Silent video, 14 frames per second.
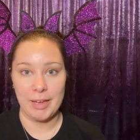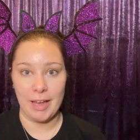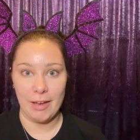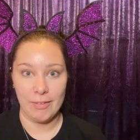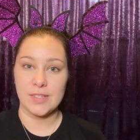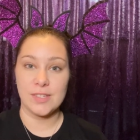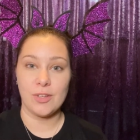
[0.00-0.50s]

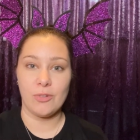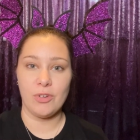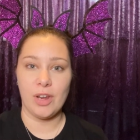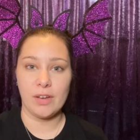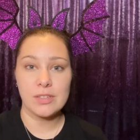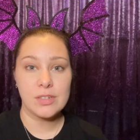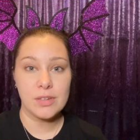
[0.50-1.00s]
out. So
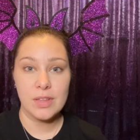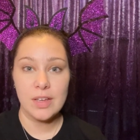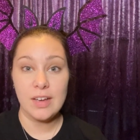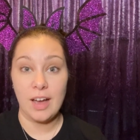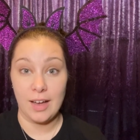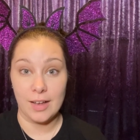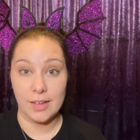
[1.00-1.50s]
next to the
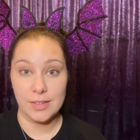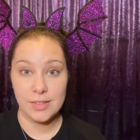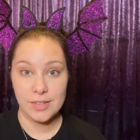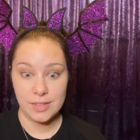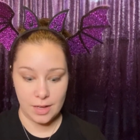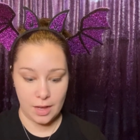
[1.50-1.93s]
eyes,